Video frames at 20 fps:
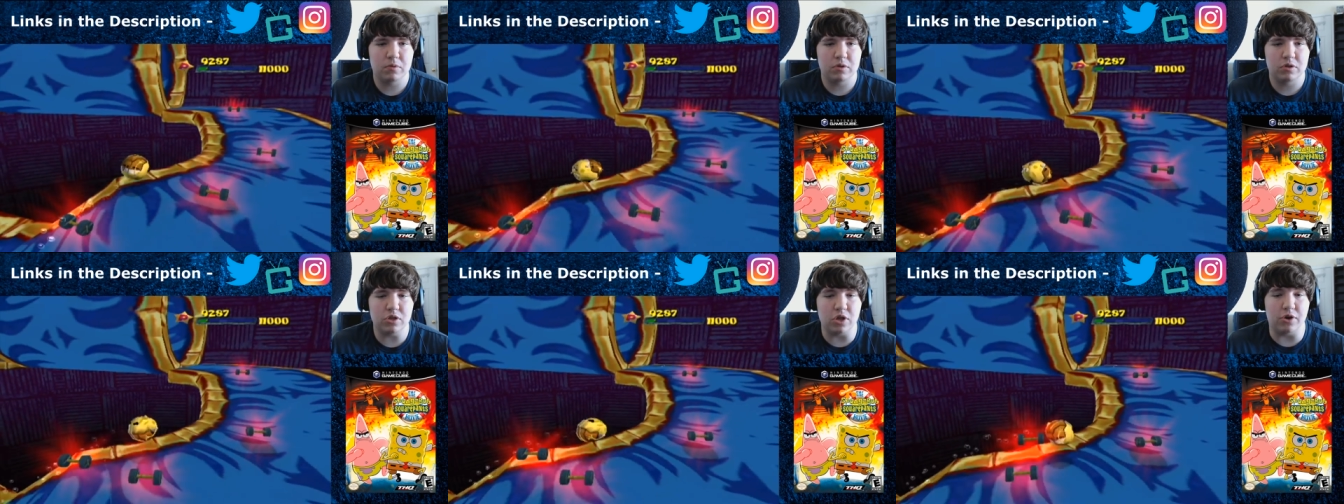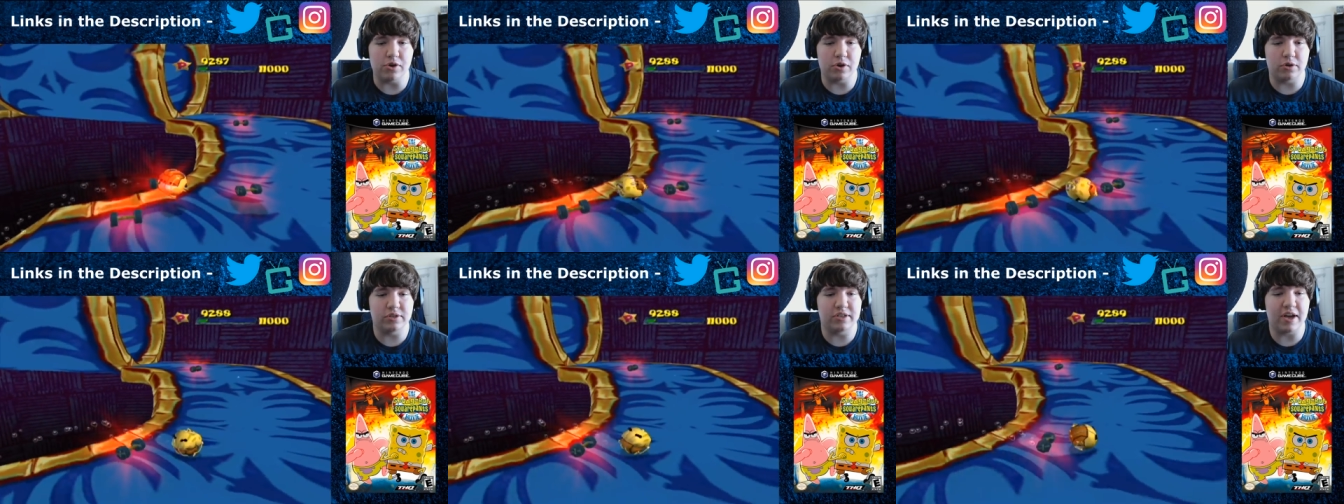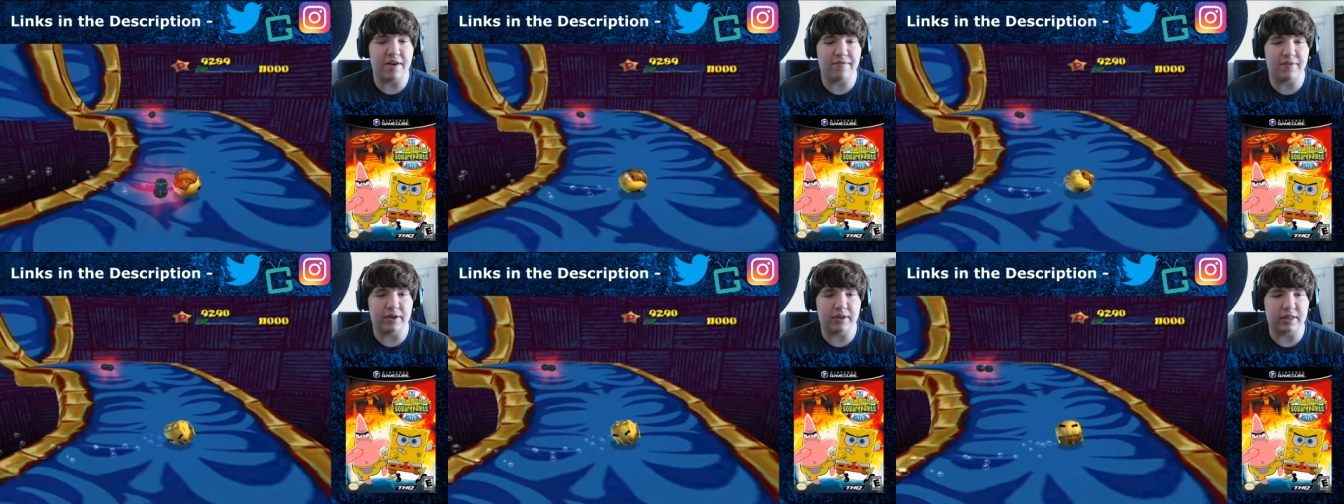No, you're
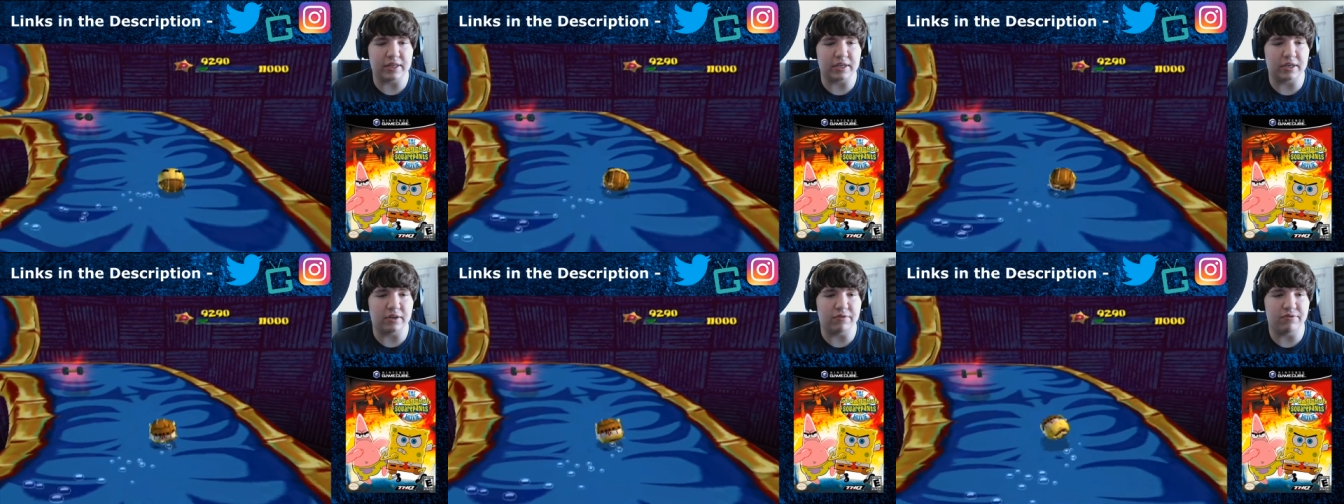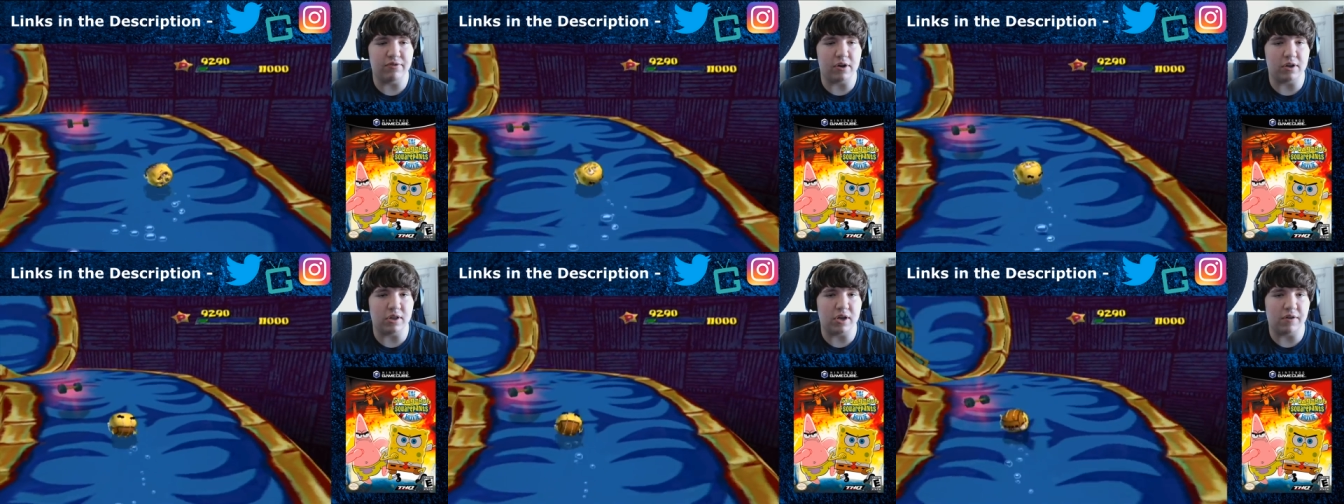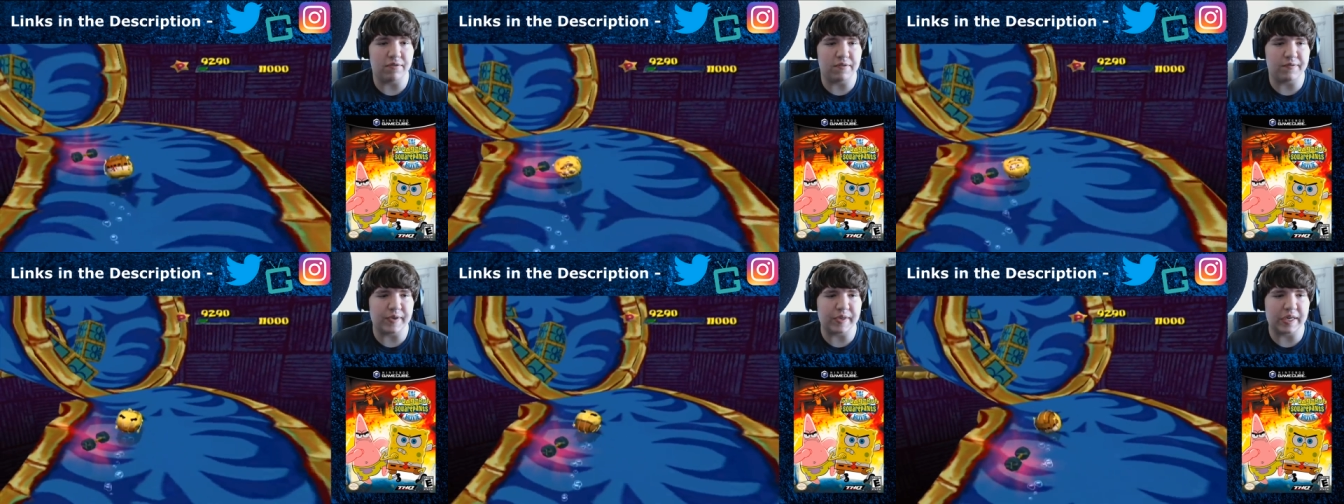definitely going to fall
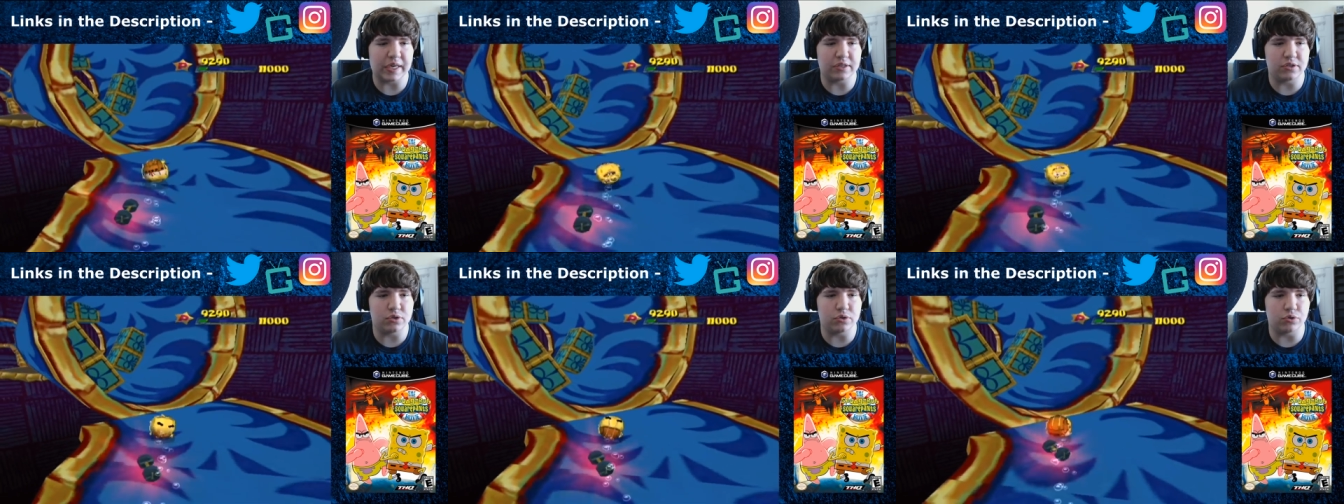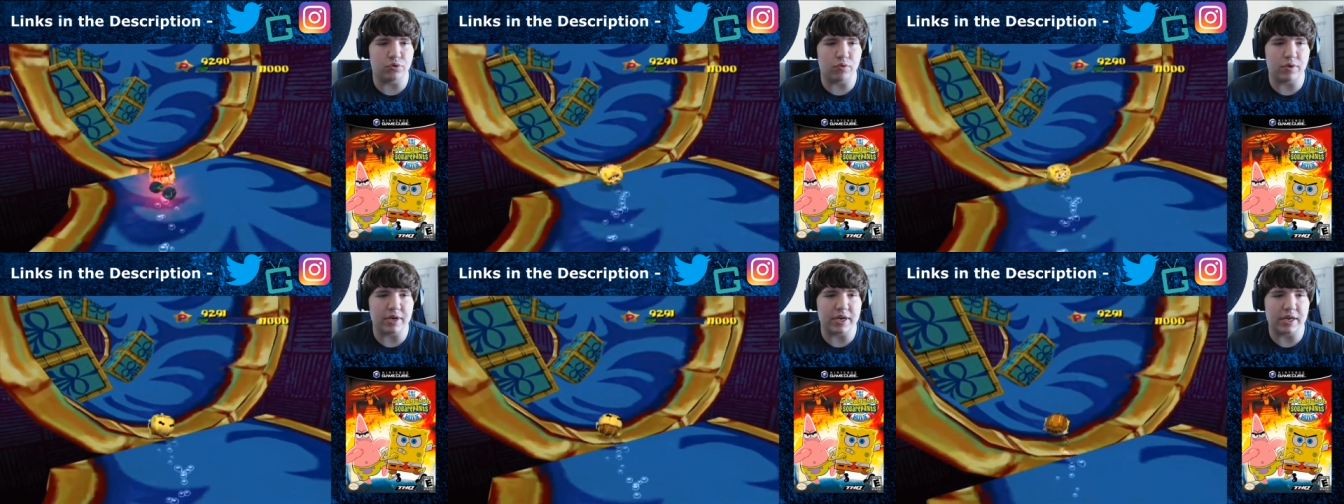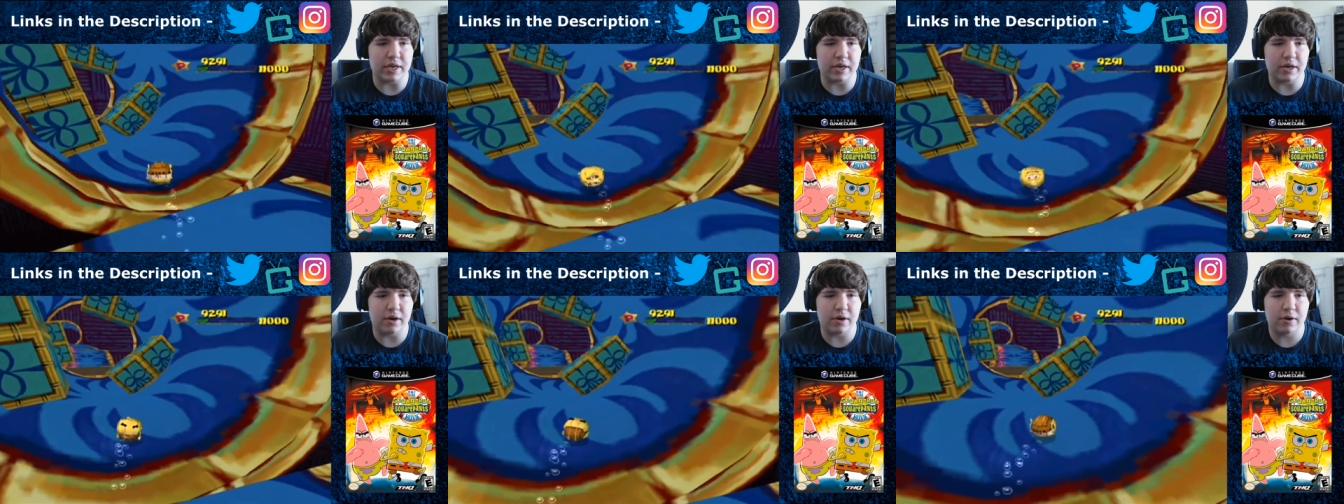off if you get too greedy
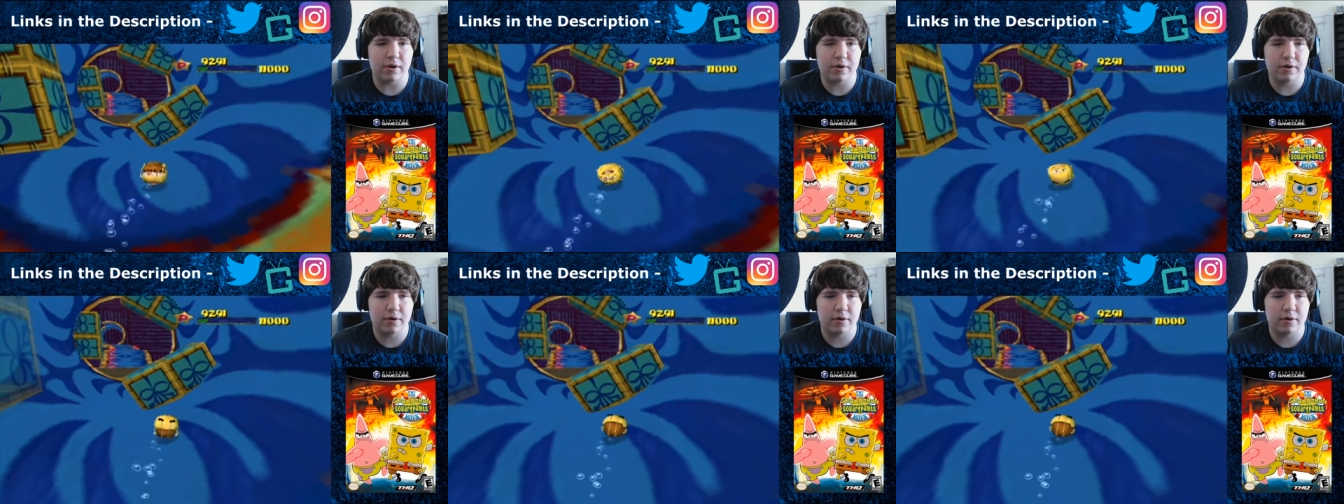here.